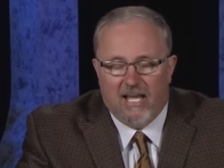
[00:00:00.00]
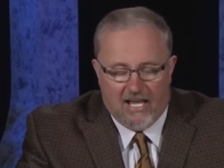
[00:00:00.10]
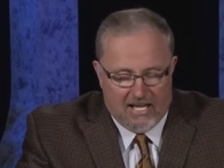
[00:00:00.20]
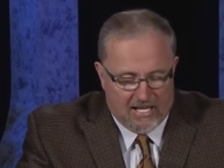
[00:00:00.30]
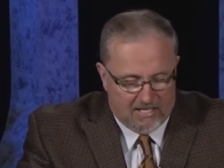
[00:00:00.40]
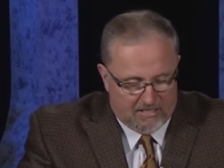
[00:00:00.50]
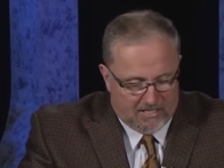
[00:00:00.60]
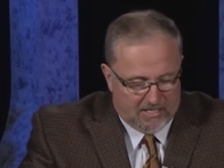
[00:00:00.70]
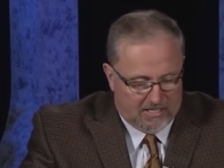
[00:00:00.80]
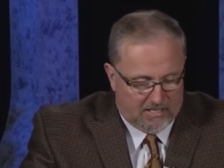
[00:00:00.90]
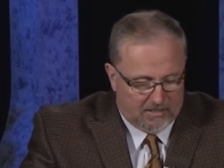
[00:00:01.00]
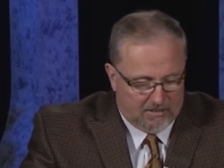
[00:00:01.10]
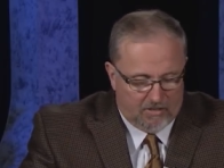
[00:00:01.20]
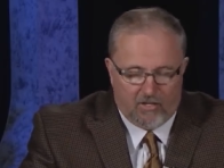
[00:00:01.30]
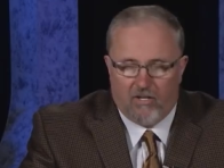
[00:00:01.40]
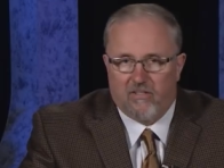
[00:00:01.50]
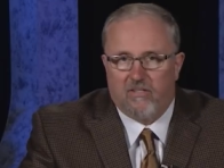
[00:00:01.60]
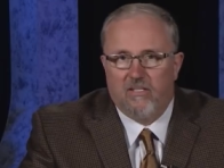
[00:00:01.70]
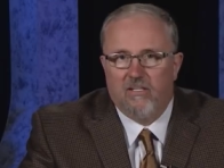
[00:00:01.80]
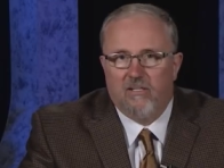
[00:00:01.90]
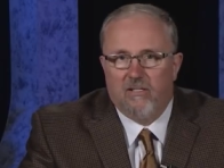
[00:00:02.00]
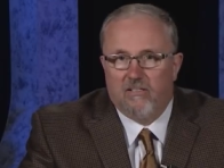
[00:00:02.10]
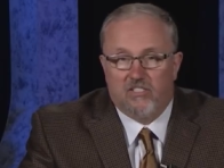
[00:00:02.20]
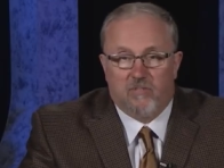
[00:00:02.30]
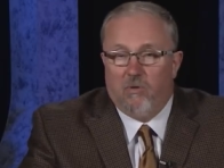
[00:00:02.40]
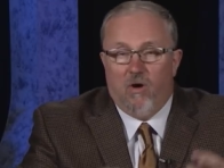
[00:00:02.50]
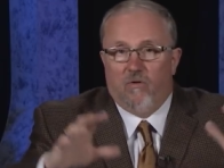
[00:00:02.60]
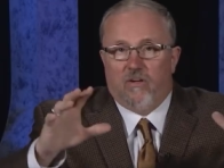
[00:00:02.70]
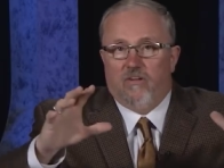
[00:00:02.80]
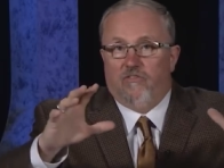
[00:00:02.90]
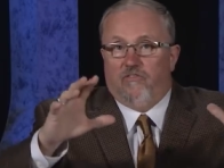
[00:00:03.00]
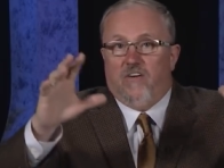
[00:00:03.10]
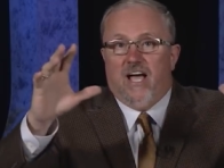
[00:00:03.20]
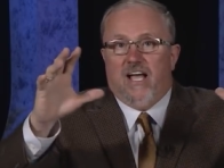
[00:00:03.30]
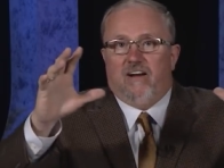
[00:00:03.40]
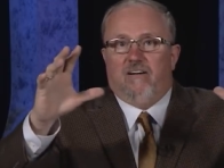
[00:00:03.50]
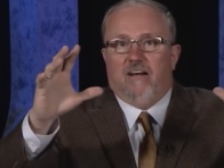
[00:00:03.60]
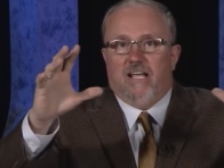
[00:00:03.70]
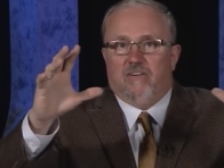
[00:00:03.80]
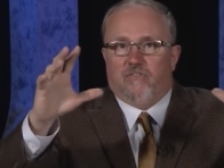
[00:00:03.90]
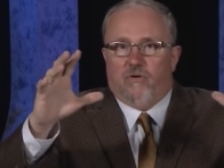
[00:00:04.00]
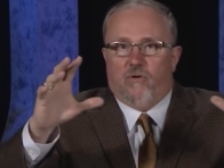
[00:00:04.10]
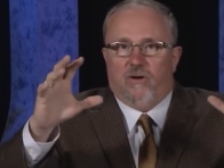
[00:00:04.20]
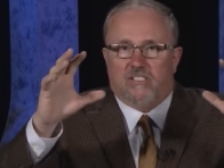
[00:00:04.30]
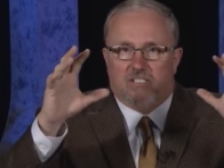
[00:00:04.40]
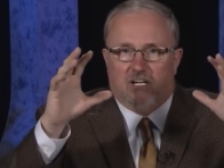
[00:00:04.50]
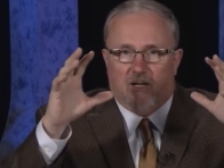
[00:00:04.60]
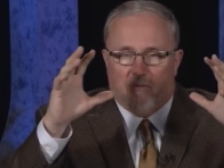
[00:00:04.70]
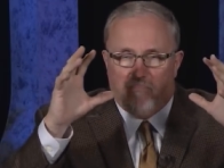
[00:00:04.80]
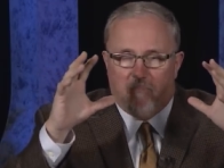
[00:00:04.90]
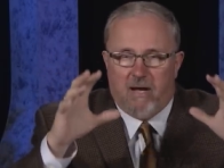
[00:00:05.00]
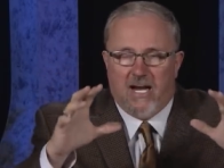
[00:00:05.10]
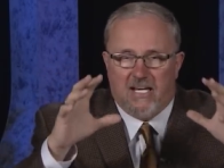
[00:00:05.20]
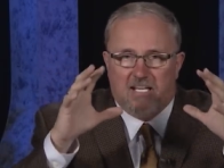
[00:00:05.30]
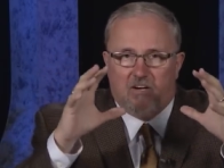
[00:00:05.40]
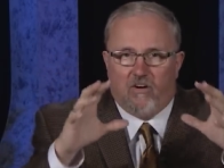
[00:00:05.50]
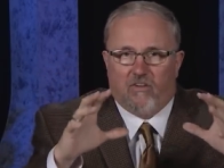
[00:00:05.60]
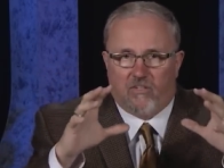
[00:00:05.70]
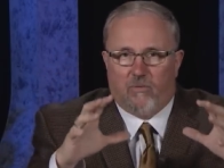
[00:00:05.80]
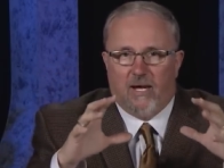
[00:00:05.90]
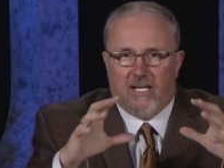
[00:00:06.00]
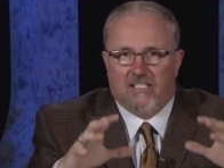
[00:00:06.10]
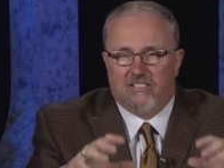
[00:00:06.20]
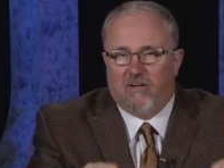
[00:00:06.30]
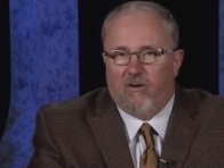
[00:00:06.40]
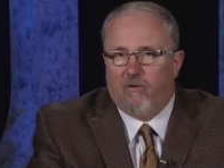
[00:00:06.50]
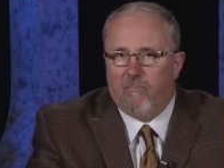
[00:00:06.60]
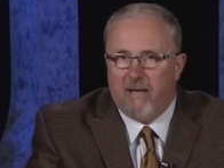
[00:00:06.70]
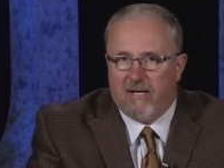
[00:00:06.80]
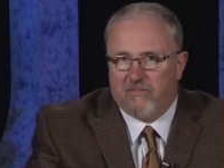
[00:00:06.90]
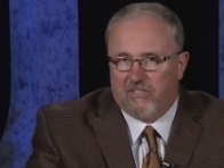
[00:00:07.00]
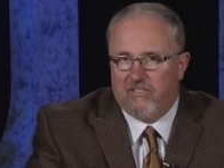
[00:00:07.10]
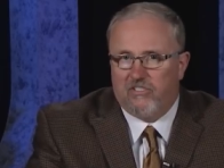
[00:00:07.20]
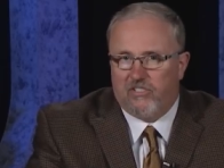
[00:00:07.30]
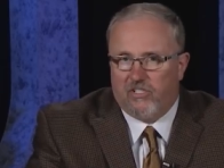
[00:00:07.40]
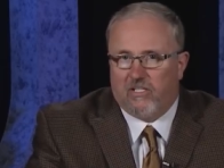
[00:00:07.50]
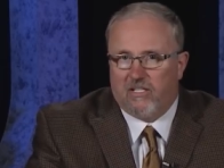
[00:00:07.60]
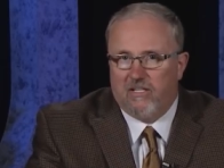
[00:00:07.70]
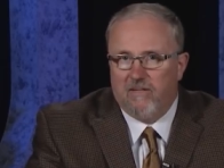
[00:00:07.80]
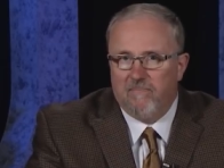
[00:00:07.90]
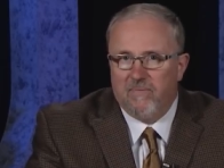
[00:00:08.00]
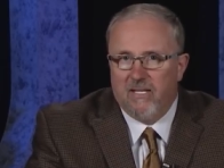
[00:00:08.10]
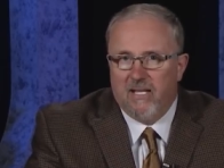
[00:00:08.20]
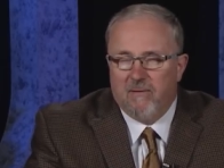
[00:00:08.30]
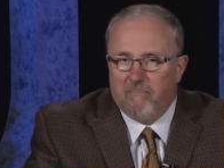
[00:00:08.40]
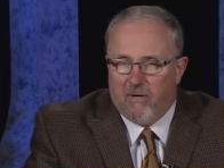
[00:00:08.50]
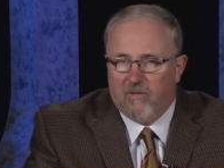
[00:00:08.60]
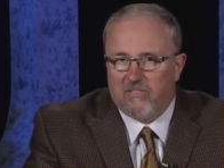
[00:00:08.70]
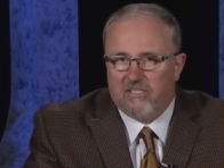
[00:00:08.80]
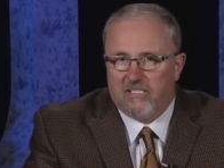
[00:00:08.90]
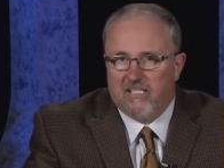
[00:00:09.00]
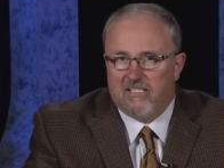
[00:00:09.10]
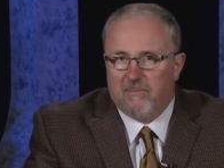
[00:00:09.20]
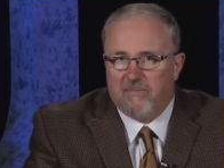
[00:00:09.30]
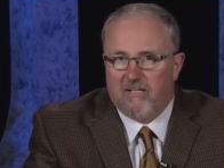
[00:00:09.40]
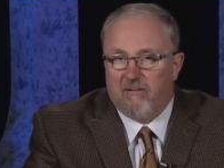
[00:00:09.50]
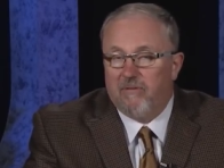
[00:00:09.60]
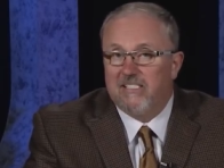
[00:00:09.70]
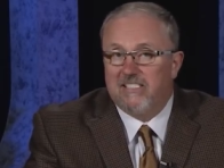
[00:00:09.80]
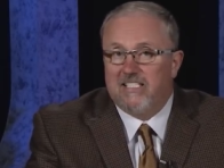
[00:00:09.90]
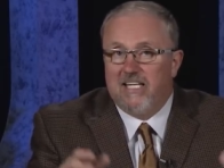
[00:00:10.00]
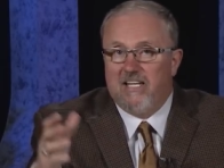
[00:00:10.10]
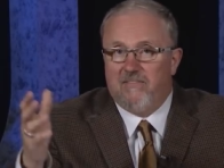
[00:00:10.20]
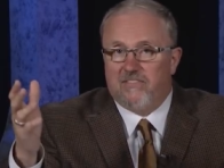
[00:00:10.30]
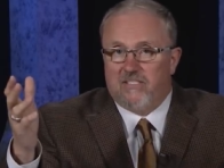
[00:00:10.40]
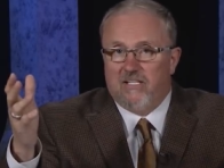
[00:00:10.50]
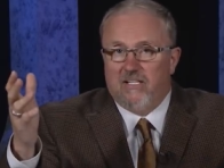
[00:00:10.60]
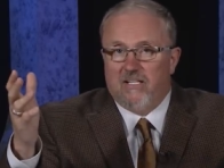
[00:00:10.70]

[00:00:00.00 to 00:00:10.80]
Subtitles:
And the earth, smoke, fire, and of course, a mighty earthquake as the whole mountain shook. Moses gets up there and receives